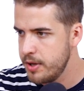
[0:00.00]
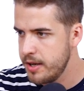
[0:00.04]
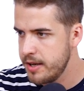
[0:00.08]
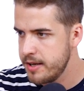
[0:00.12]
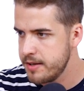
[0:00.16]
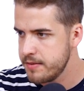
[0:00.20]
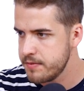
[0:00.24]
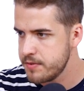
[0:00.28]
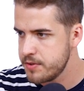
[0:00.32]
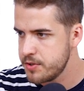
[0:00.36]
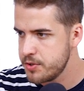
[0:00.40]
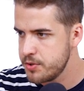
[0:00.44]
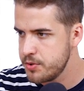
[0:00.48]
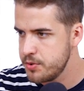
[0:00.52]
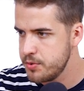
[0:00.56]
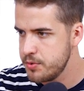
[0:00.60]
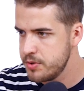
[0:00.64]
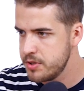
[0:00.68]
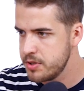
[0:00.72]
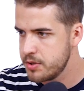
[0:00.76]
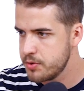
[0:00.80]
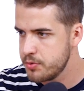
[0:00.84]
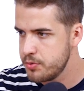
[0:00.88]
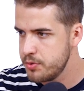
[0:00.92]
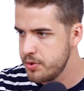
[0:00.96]
we have to
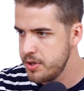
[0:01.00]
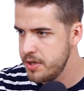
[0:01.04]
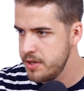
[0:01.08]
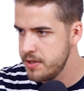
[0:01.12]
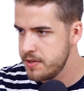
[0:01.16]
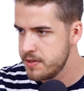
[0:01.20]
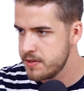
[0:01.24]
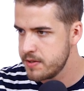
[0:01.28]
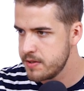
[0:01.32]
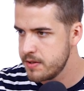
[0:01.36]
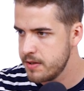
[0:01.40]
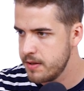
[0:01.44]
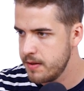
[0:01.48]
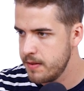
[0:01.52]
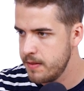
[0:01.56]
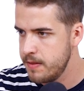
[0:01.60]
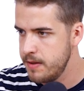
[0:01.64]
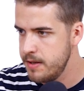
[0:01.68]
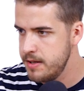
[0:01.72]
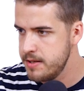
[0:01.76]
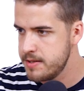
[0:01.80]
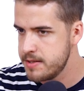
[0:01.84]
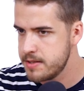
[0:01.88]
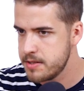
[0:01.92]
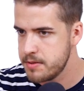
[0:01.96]
decrease
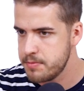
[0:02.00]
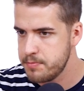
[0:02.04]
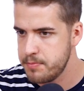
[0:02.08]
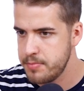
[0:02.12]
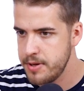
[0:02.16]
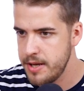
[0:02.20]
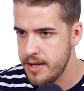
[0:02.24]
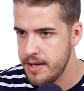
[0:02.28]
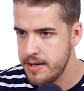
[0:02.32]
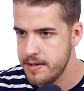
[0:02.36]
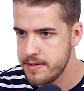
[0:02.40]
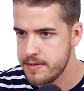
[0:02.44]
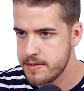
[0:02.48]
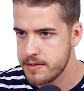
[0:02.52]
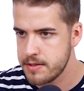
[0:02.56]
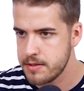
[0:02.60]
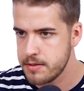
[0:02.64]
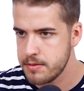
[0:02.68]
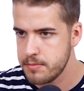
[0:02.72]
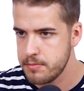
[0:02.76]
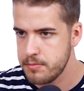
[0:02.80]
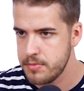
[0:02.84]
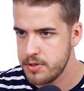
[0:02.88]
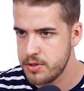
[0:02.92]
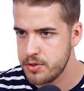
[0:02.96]
the space
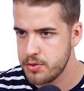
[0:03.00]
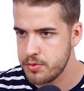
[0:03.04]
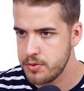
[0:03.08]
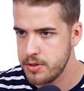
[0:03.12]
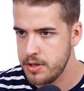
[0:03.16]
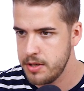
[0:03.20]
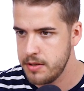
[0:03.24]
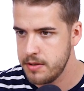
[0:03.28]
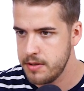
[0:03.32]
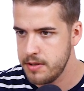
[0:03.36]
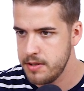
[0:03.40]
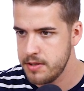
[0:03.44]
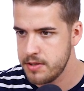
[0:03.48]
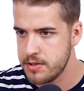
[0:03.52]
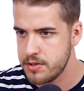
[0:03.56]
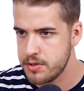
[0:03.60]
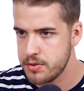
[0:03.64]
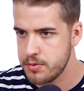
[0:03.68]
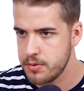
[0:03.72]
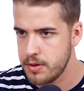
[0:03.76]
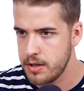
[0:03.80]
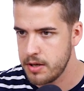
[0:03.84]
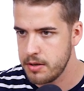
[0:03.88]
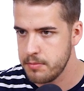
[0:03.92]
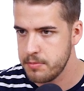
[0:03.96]
between these
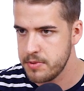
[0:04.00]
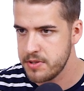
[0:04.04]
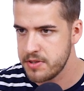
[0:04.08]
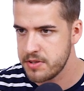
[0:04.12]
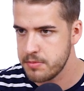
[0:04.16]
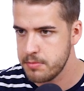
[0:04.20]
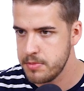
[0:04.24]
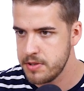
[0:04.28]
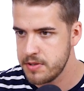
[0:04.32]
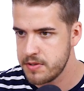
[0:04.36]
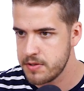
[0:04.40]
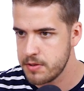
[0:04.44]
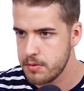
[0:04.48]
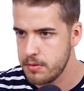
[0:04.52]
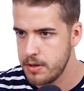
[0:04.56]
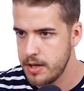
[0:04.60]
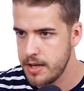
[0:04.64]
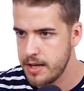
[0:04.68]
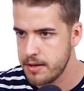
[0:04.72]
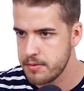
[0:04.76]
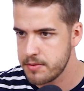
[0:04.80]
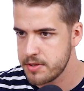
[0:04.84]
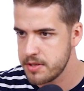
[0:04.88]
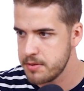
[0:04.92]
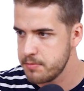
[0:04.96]
two elements a bit. So
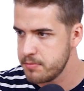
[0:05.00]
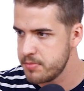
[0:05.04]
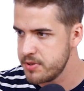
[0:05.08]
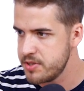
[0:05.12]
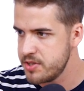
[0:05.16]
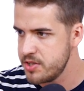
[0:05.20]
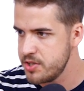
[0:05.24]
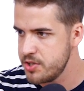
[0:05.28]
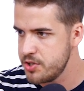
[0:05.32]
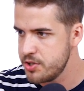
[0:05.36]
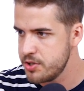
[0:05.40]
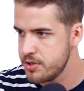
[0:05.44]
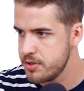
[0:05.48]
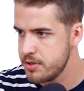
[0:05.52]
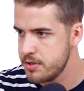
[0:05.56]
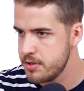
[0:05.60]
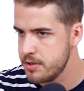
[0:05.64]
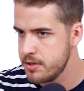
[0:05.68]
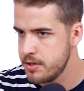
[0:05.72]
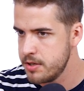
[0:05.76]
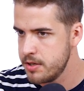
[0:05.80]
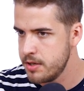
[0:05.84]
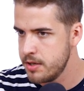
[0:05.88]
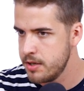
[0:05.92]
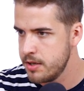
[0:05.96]
layout and
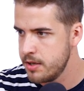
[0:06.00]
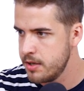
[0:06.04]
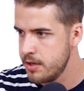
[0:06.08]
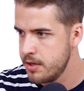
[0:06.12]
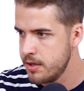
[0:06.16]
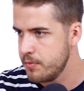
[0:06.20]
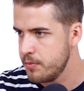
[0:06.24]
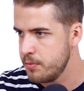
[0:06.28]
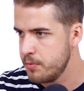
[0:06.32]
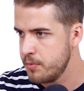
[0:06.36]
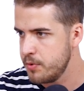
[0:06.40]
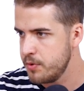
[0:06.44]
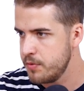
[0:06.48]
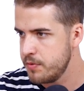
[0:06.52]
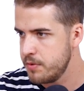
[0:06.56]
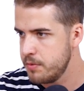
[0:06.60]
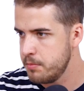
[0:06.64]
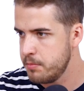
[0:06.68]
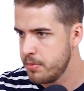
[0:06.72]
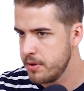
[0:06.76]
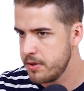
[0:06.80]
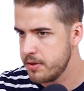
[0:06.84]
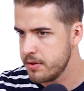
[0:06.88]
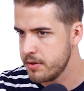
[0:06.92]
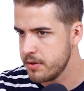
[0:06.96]
position, move
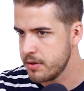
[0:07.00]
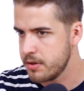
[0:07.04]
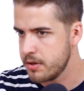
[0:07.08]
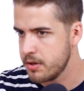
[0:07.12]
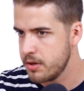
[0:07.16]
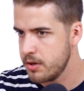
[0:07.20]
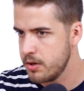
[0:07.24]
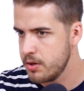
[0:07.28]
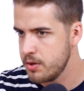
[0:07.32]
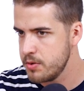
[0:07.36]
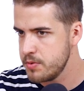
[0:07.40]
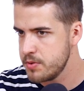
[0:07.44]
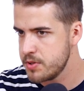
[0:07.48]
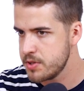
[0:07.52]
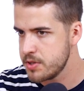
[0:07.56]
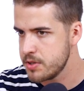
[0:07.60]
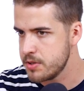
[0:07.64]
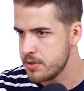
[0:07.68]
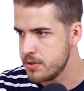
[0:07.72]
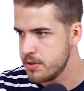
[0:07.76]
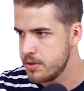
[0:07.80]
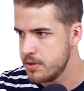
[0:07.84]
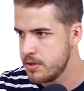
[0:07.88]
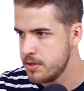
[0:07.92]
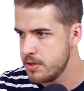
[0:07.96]
the button
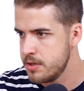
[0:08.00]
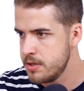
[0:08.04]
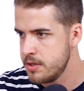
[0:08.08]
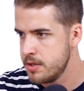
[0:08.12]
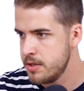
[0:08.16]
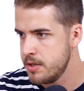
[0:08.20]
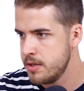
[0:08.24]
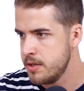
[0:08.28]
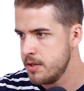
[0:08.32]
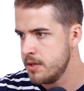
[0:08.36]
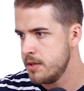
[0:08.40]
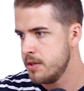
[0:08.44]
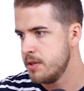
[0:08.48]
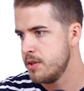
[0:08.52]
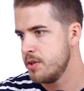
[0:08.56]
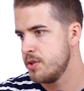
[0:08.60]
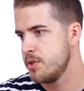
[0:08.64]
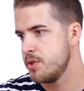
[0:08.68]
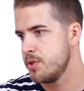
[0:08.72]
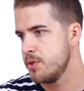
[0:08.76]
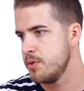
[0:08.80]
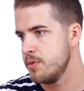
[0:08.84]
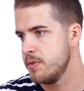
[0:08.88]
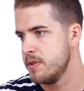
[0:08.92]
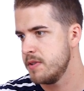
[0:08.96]
closer
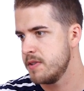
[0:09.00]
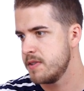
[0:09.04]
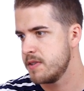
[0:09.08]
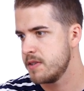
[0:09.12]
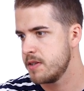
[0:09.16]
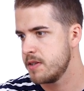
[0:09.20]
to the